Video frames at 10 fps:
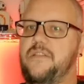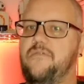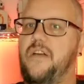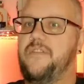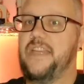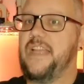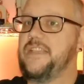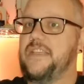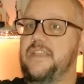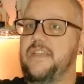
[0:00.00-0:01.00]
arrived, and
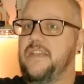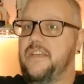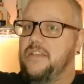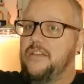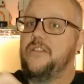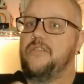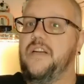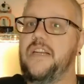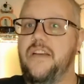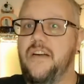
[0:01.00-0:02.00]
actually
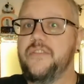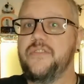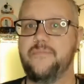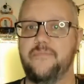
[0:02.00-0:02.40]
really nice,